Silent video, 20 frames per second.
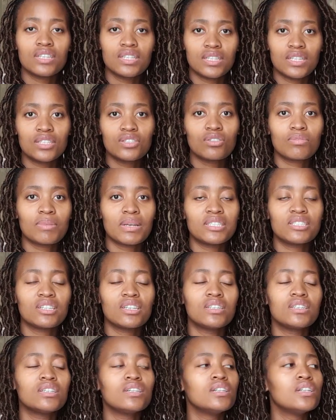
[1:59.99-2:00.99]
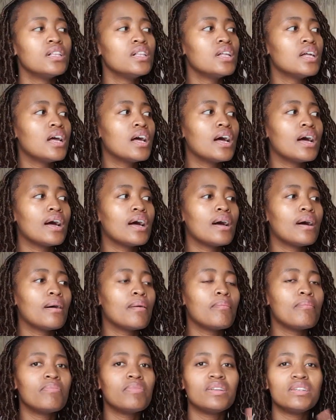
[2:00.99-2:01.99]
It is on my channel.
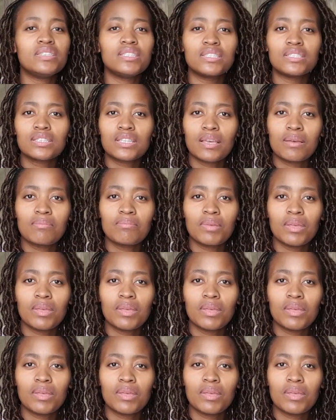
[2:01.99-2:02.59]
The Dischem